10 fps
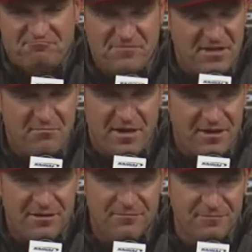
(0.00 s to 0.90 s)
didn't
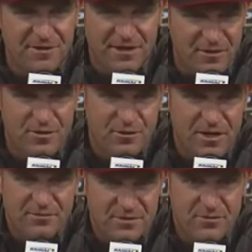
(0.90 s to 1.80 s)
matter. I knew
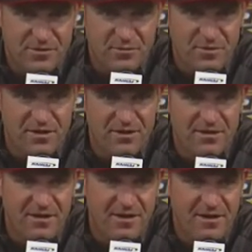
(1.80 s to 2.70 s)
I was going to win.
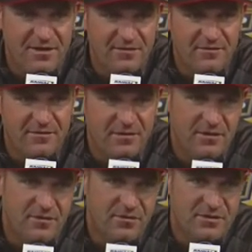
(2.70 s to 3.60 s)
And,
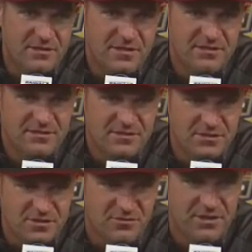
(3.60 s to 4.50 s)
you know, it's a
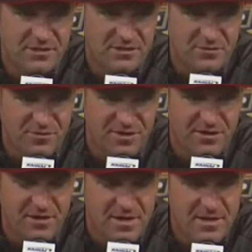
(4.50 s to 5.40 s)
situation
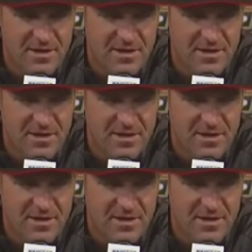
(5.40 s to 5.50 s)
where